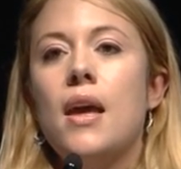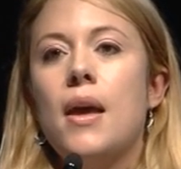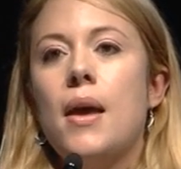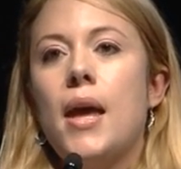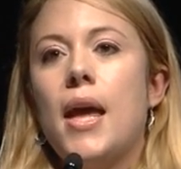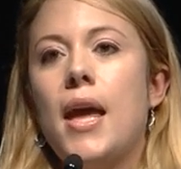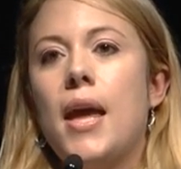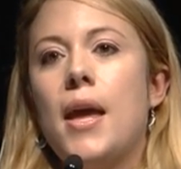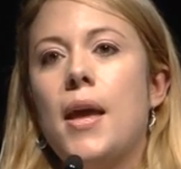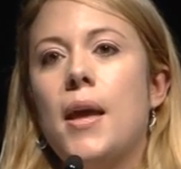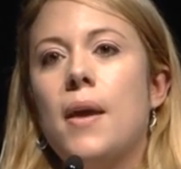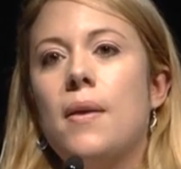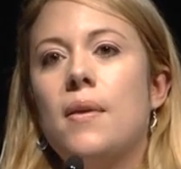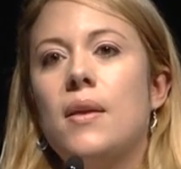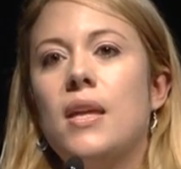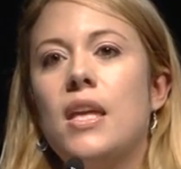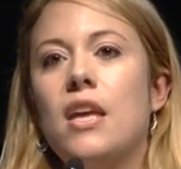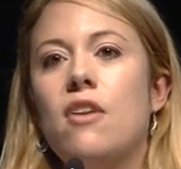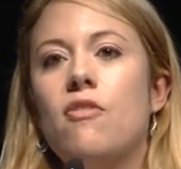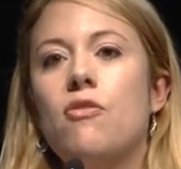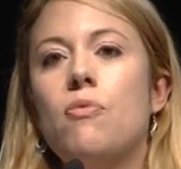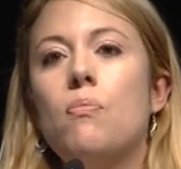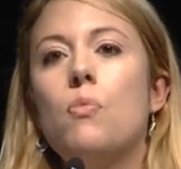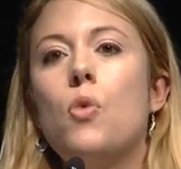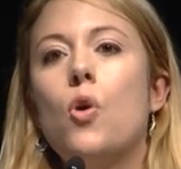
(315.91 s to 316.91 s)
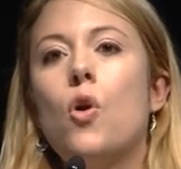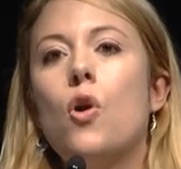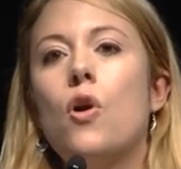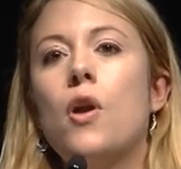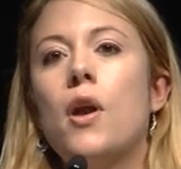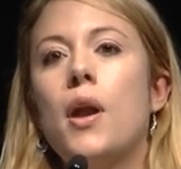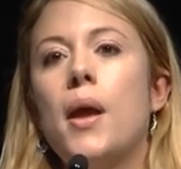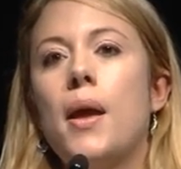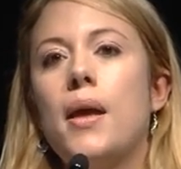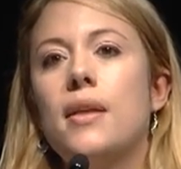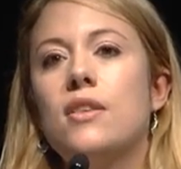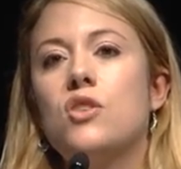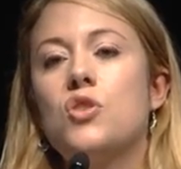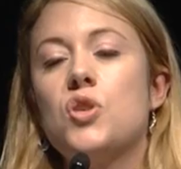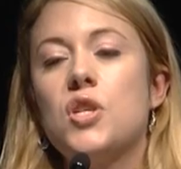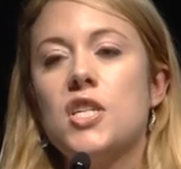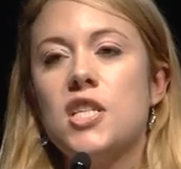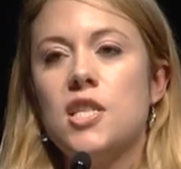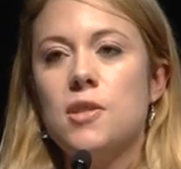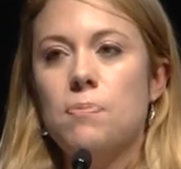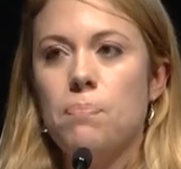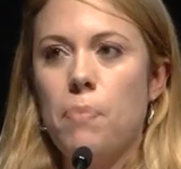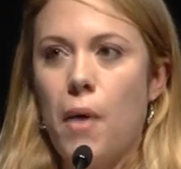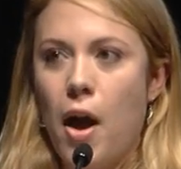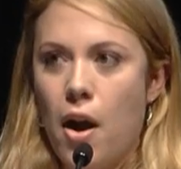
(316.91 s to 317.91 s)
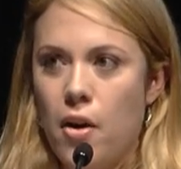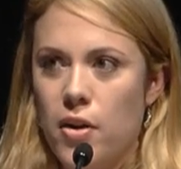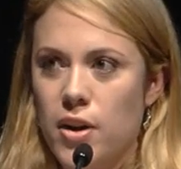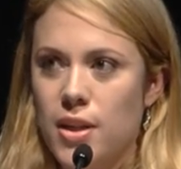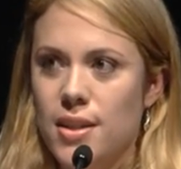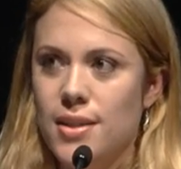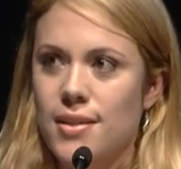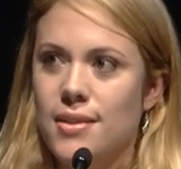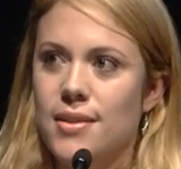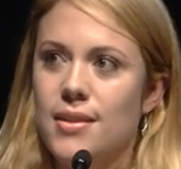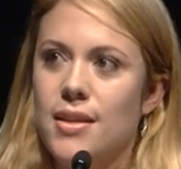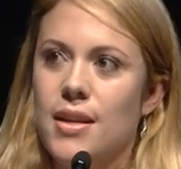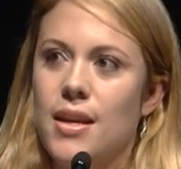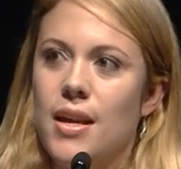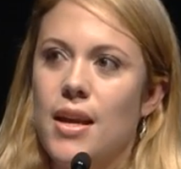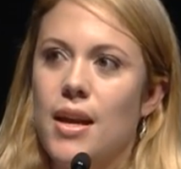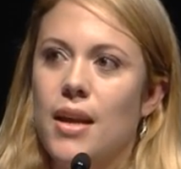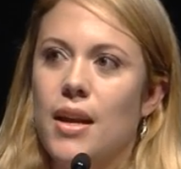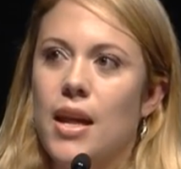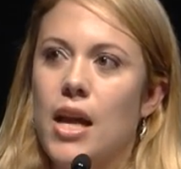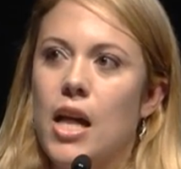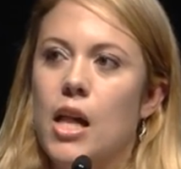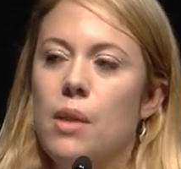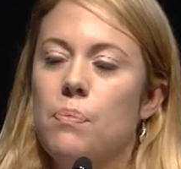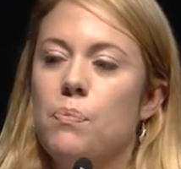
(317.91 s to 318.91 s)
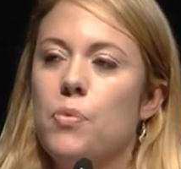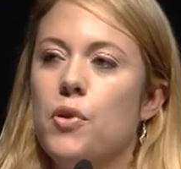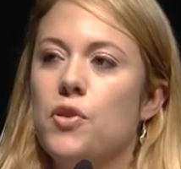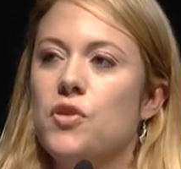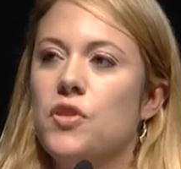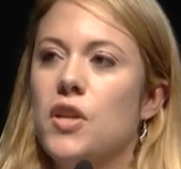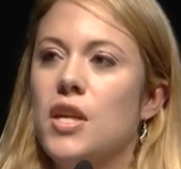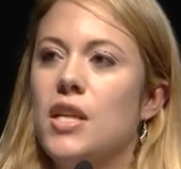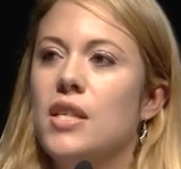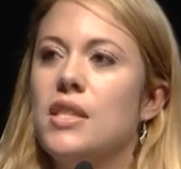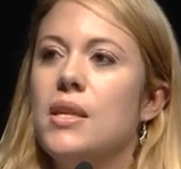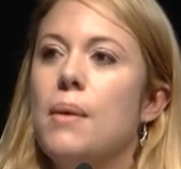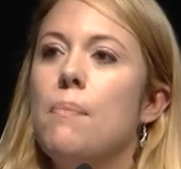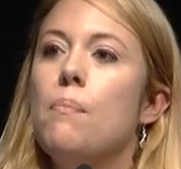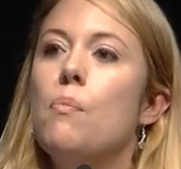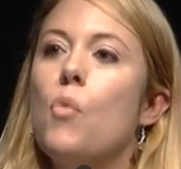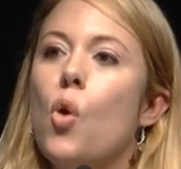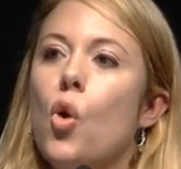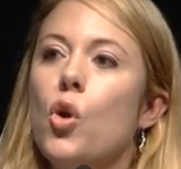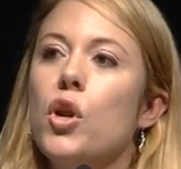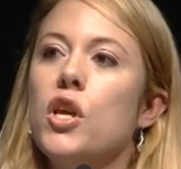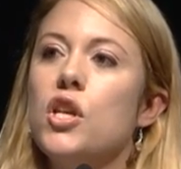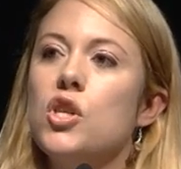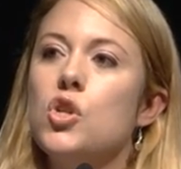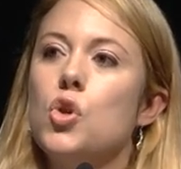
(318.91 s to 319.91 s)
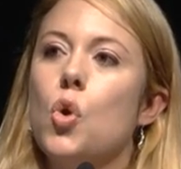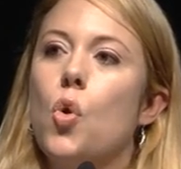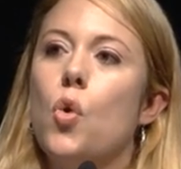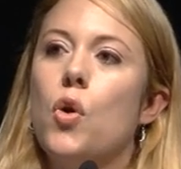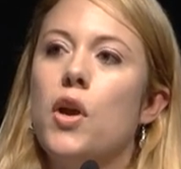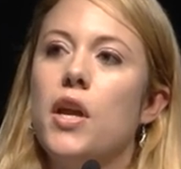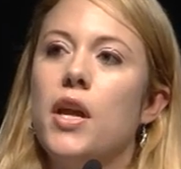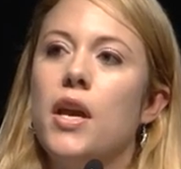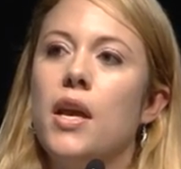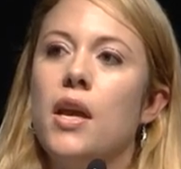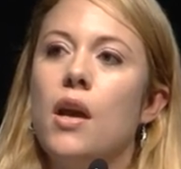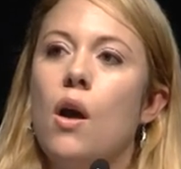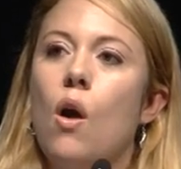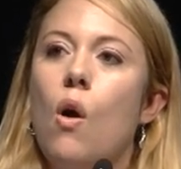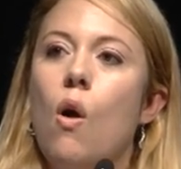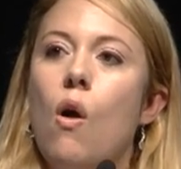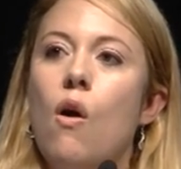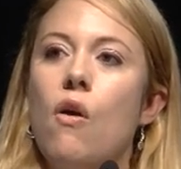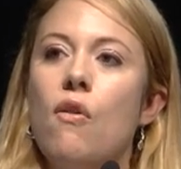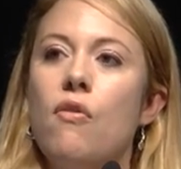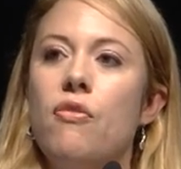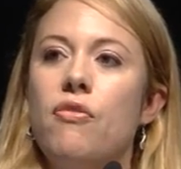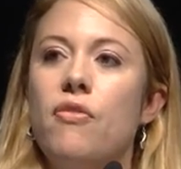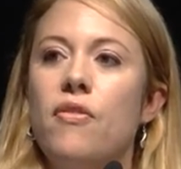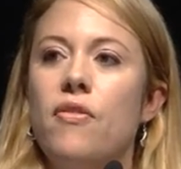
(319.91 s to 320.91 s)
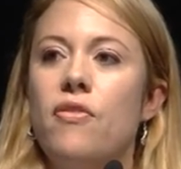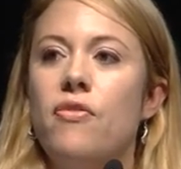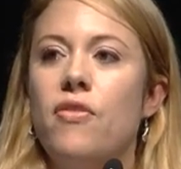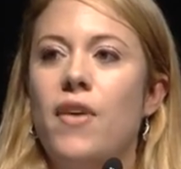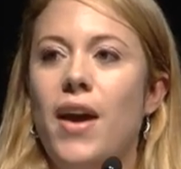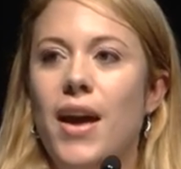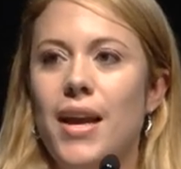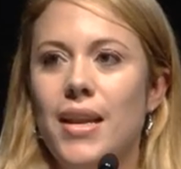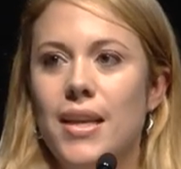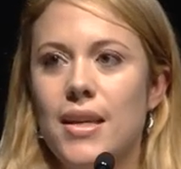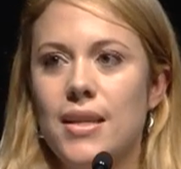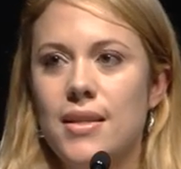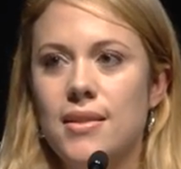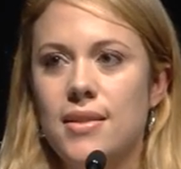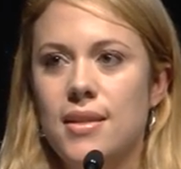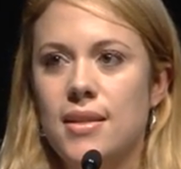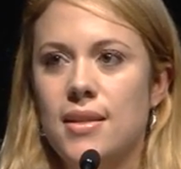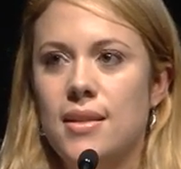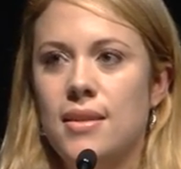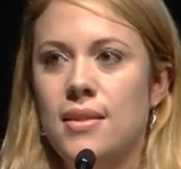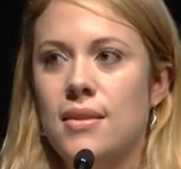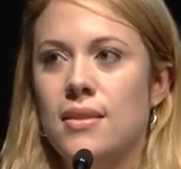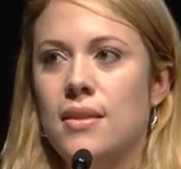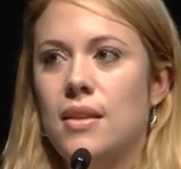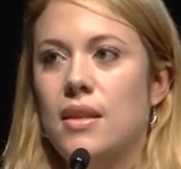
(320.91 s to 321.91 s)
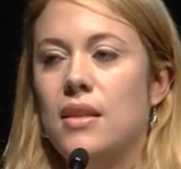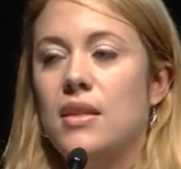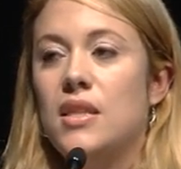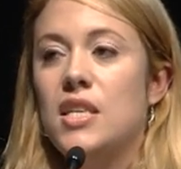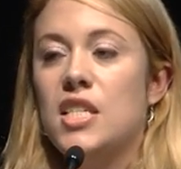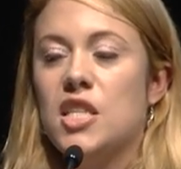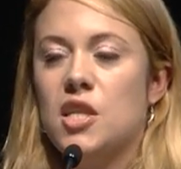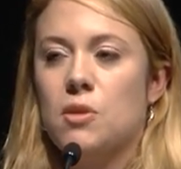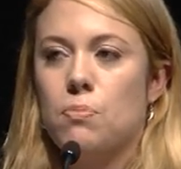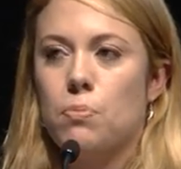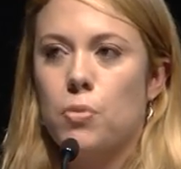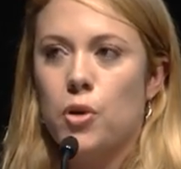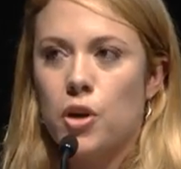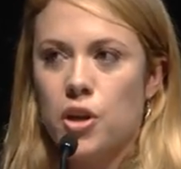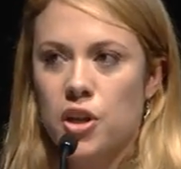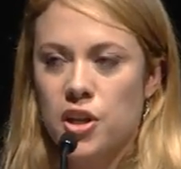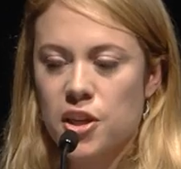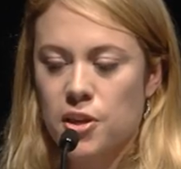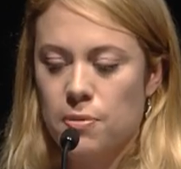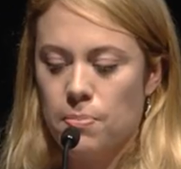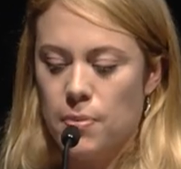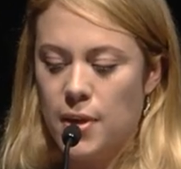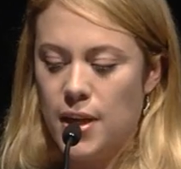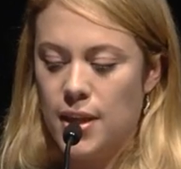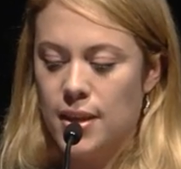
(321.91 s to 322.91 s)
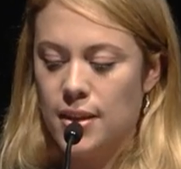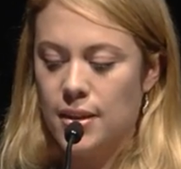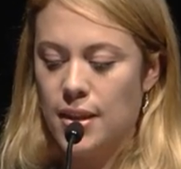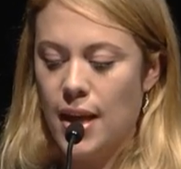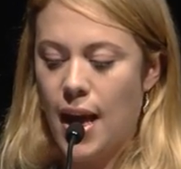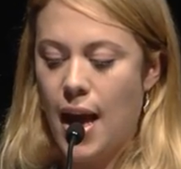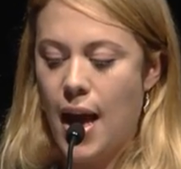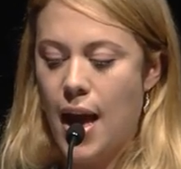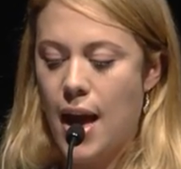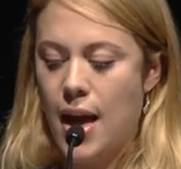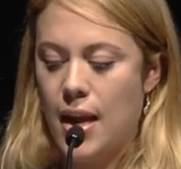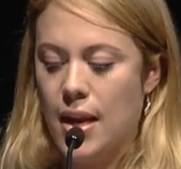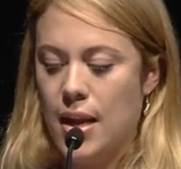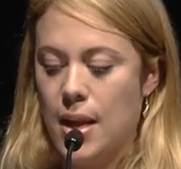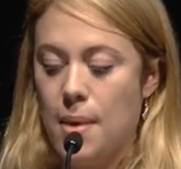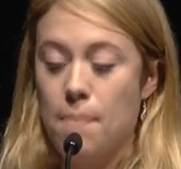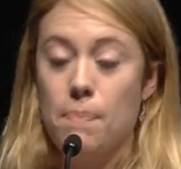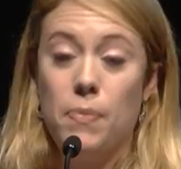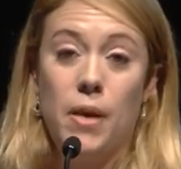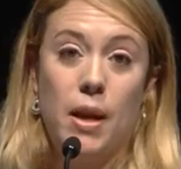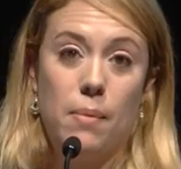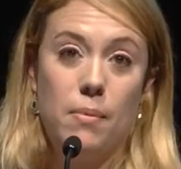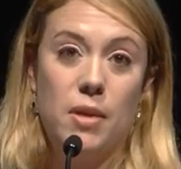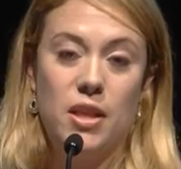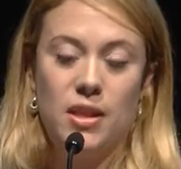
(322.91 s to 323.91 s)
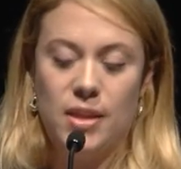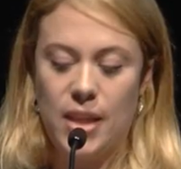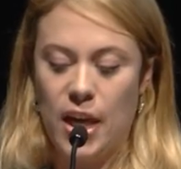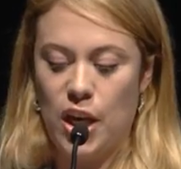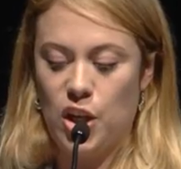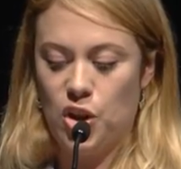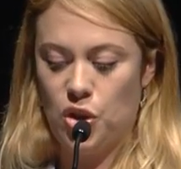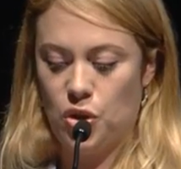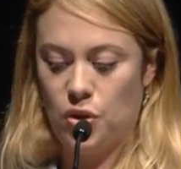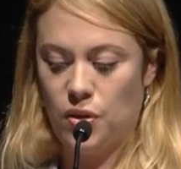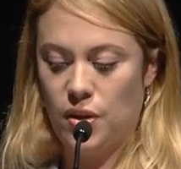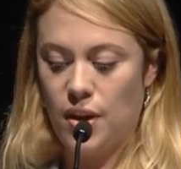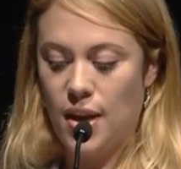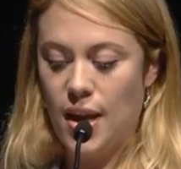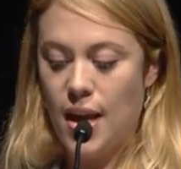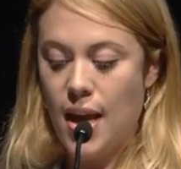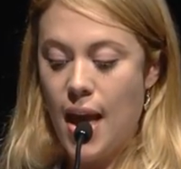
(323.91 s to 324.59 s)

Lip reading: give more transparency and help us in the monitoring of financing, disbursement, and implementation.